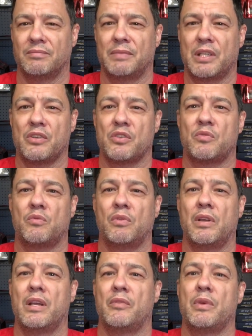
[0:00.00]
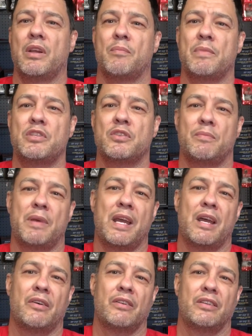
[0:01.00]
because we got
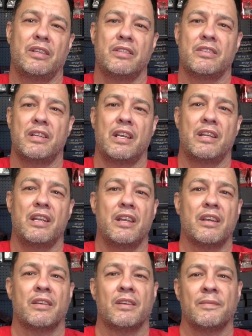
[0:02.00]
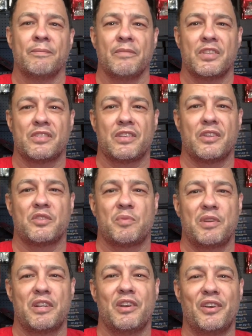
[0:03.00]
pigeon-powered internet here, so it's
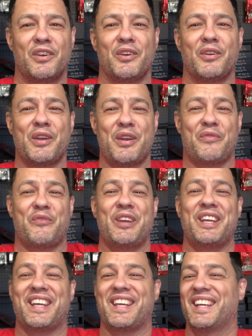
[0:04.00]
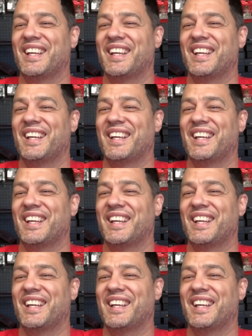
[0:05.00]
pretty horrific.